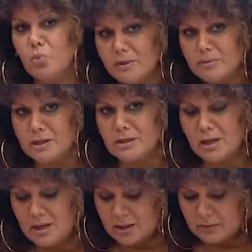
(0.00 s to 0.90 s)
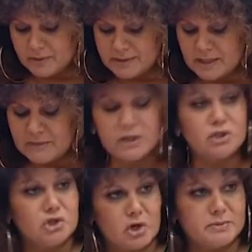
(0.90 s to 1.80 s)
women
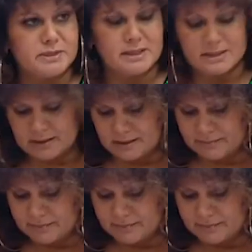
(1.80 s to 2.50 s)
receiving JobSeeker.